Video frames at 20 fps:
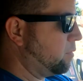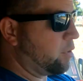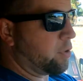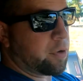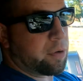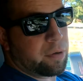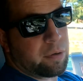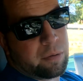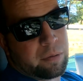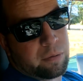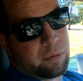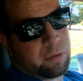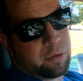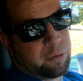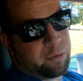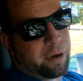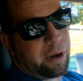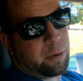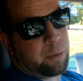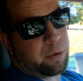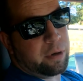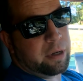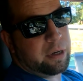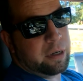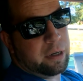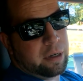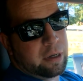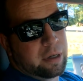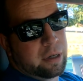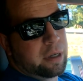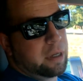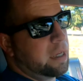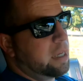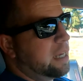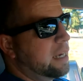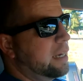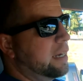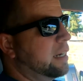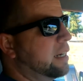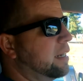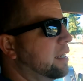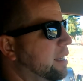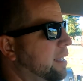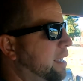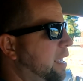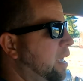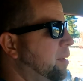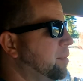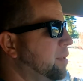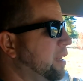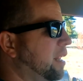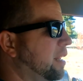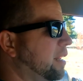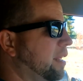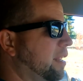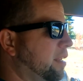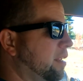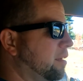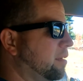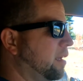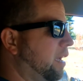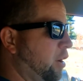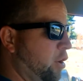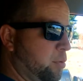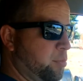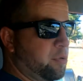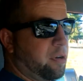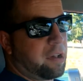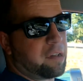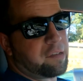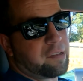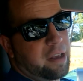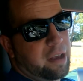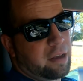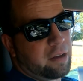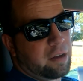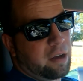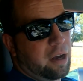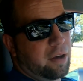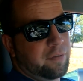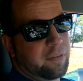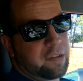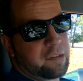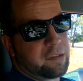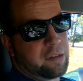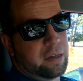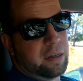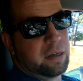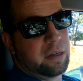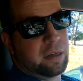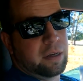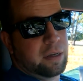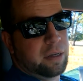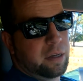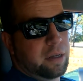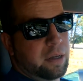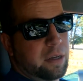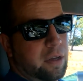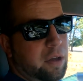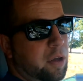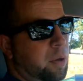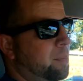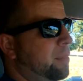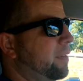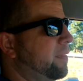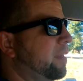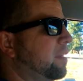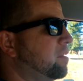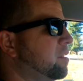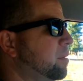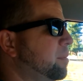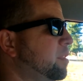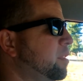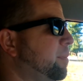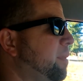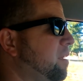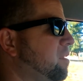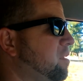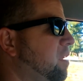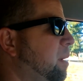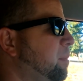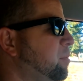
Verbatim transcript: the right Uh, it came in at a higher price tag, obviously. But I think it's going to be the best